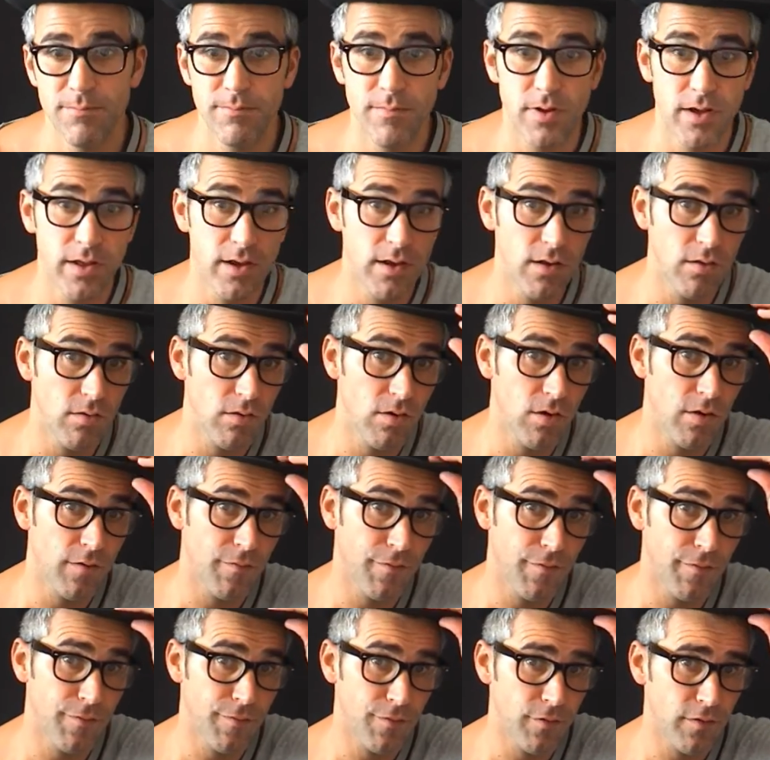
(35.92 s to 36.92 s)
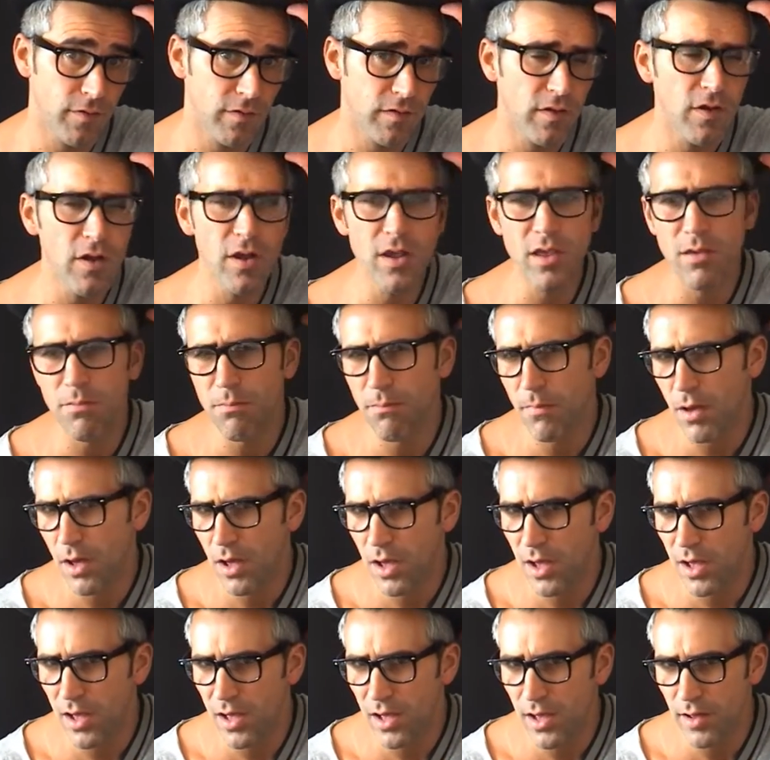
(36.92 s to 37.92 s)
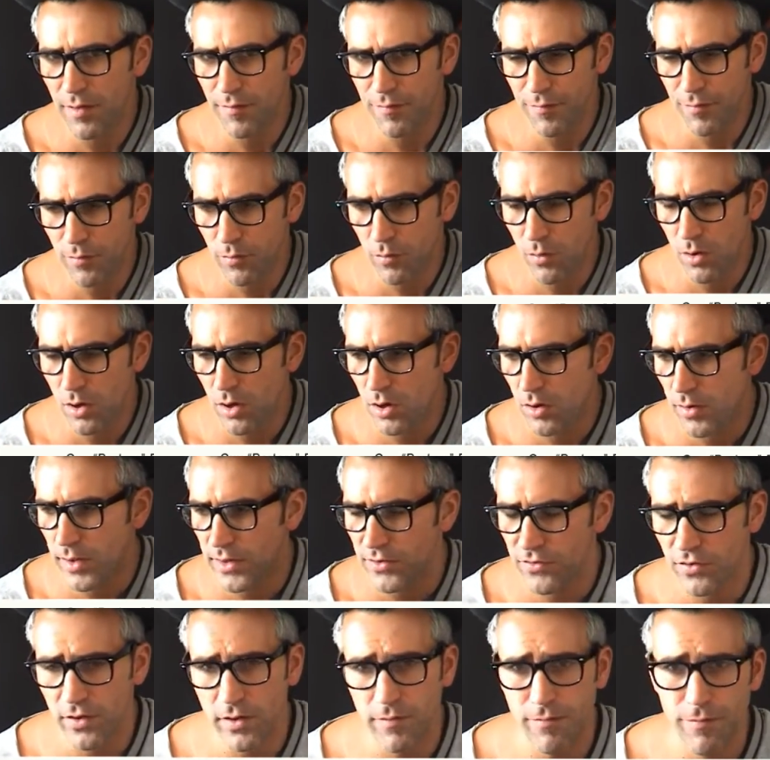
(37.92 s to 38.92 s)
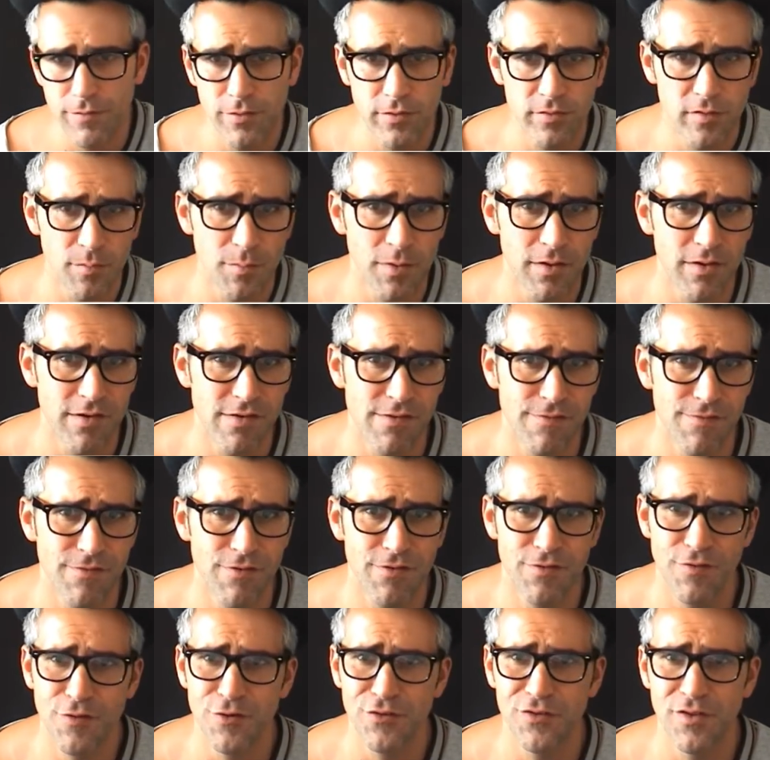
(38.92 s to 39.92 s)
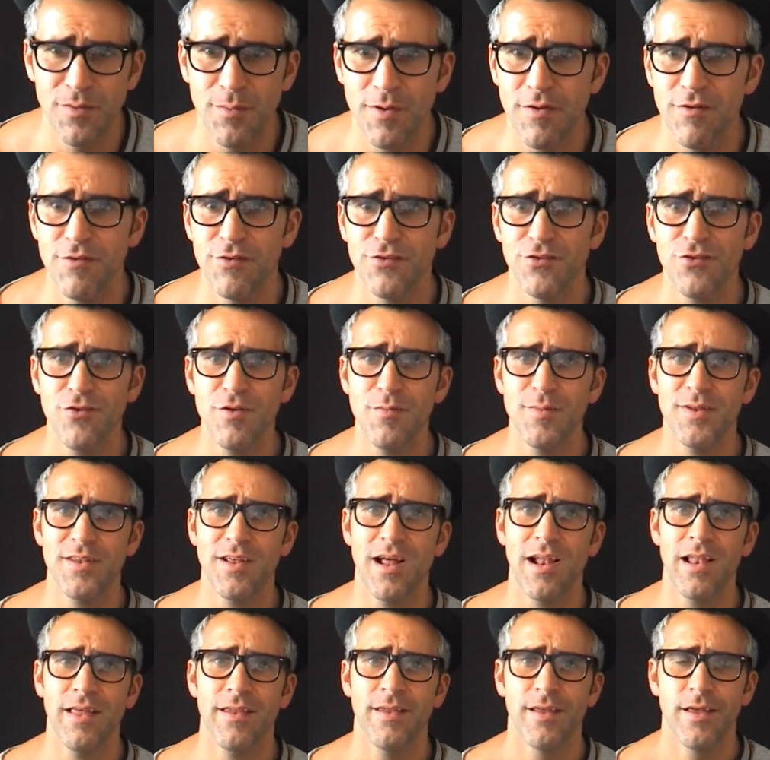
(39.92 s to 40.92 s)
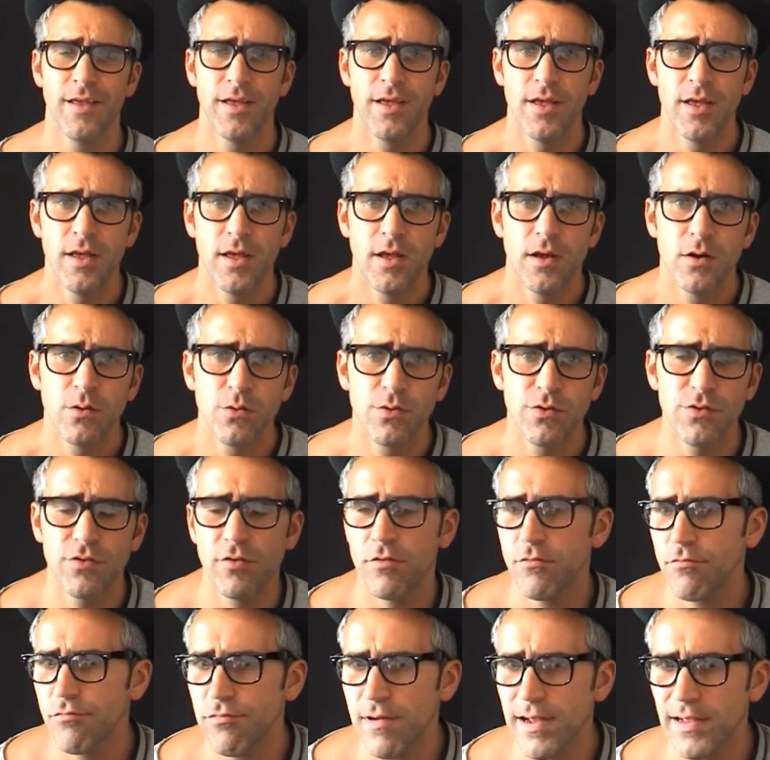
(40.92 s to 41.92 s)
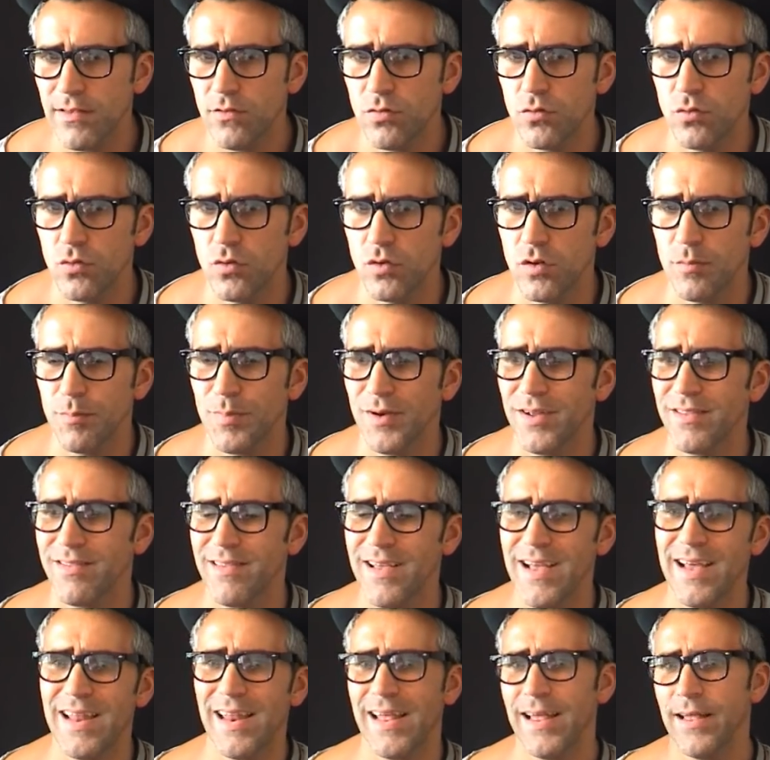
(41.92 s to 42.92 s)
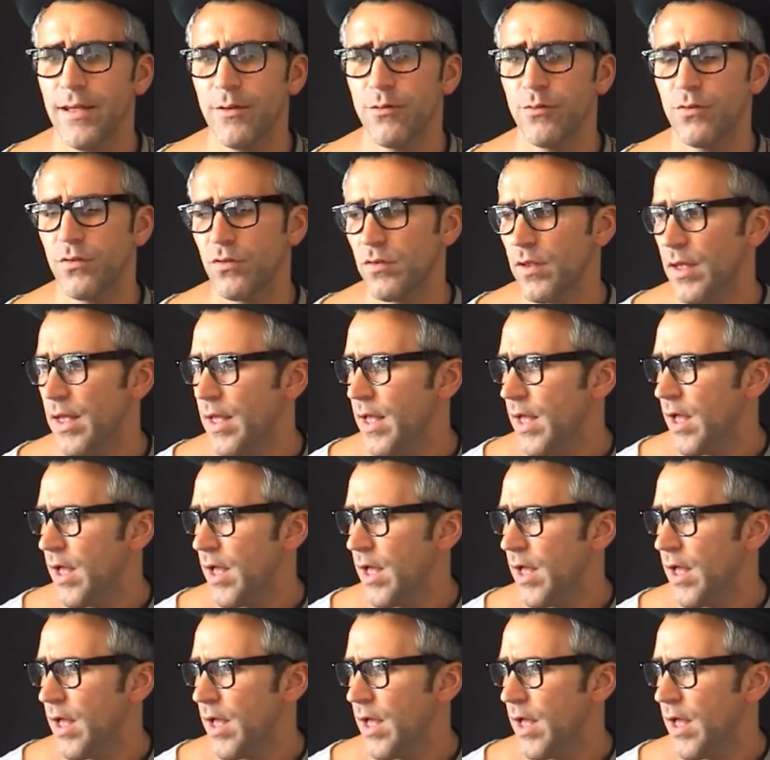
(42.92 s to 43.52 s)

had a little look for the first time for a while. Actually, first time I ever saw it, medallion was Rattled by Dan Hauss.